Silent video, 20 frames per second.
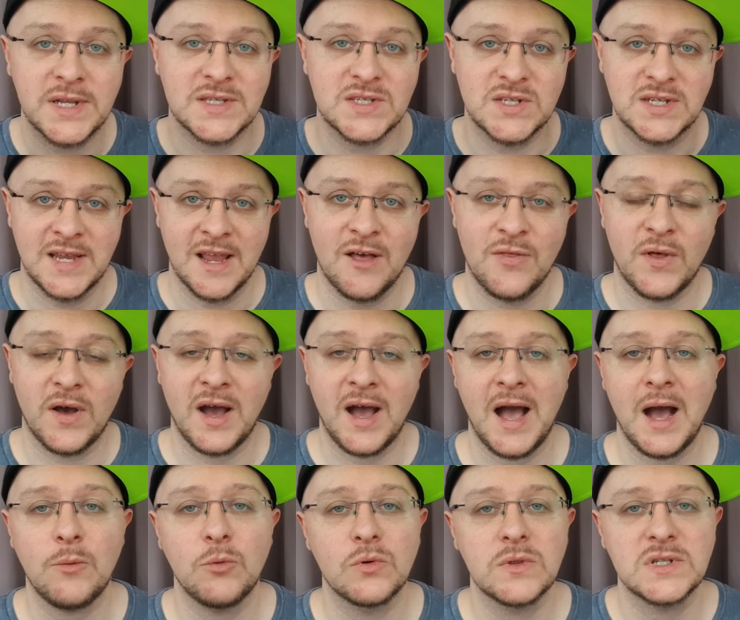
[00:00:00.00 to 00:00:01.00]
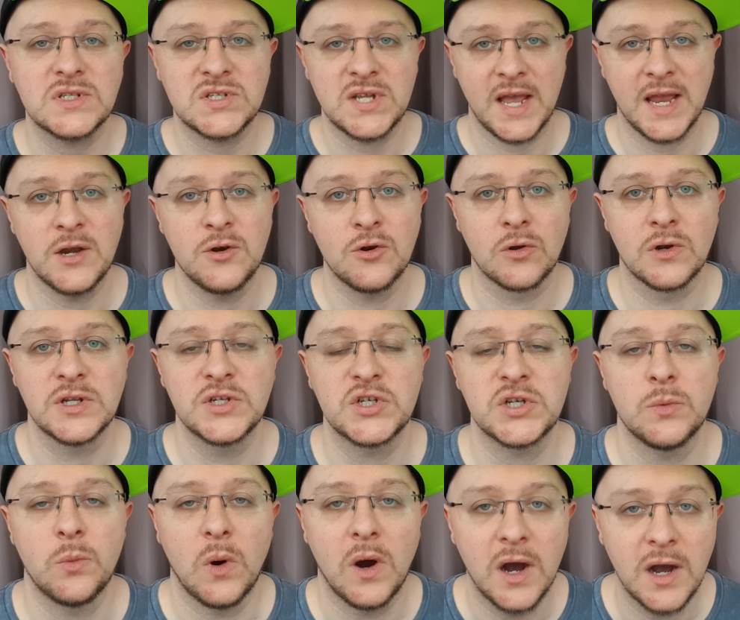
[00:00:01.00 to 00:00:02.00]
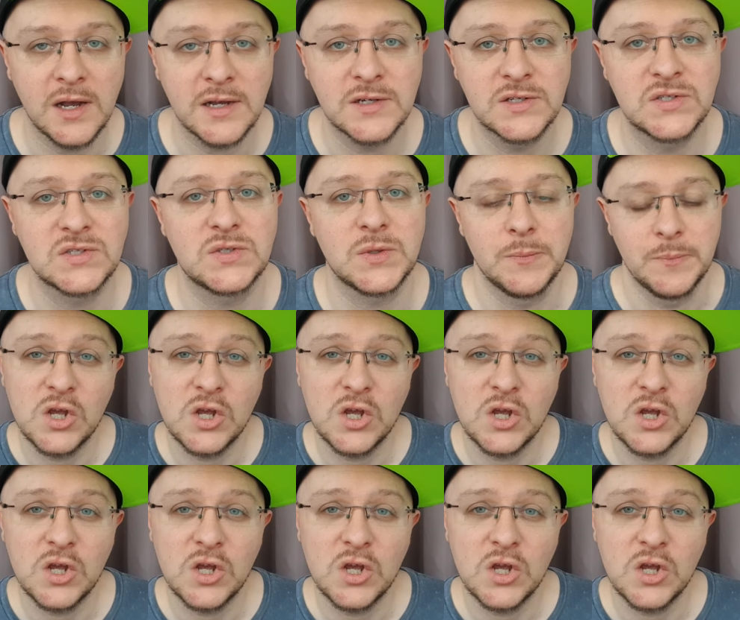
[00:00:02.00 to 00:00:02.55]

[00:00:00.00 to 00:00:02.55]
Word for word: it together, how all the technology works.